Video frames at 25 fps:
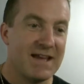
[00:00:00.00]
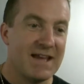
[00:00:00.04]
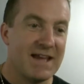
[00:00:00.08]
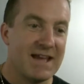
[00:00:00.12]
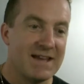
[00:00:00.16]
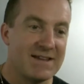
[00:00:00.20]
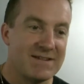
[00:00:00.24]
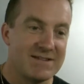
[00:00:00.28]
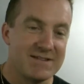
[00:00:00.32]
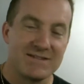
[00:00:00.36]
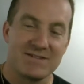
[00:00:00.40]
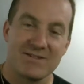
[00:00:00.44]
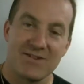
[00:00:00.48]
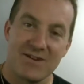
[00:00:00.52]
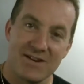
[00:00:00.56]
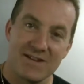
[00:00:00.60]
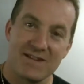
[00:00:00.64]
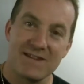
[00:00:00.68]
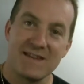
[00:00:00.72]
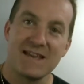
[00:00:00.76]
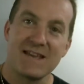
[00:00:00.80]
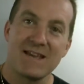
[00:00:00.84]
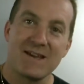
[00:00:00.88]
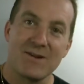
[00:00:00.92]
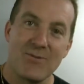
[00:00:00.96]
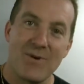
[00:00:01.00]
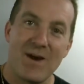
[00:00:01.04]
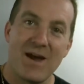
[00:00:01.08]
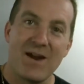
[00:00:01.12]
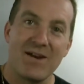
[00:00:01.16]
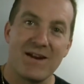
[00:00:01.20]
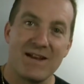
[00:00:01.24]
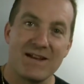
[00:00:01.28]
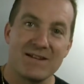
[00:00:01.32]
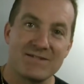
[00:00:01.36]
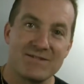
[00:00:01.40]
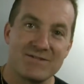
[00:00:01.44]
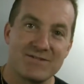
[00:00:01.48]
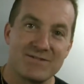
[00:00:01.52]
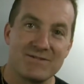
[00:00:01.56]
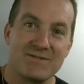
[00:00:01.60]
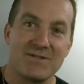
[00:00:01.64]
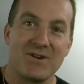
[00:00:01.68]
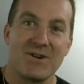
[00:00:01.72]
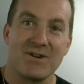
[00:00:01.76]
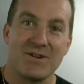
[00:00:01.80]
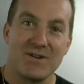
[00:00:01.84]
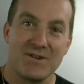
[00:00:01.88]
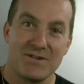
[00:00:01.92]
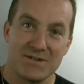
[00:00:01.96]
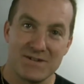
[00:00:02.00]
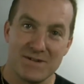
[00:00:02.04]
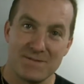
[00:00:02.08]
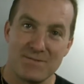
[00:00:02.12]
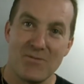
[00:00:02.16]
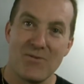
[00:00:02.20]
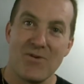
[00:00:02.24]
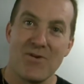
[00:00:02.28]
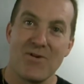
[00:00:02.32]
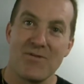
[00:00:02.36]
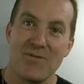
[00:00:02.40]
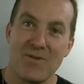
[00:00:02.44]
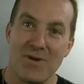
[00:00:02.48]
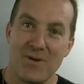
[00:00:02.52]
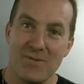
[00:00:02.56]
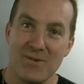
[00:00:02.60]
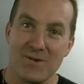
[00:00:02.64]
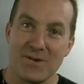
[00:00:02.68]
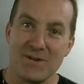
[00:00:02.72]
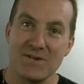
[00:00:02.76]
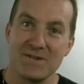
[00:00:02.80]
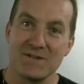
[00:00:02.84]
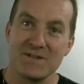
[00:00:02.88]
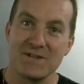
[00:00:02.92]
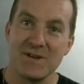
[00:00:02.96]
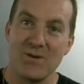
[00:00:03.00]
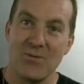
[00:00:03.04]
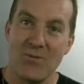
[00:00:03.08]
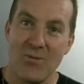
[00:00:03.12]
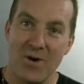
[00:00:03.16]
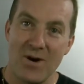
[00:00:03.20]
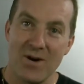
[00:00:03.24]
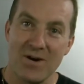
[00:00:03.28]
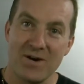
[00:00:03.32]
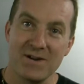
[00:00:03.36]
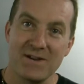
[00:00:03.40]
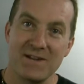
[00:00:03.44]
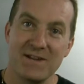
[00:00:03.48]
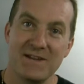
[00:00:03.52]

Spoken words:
and just started thinking, why don't I start using more of what we're using at work?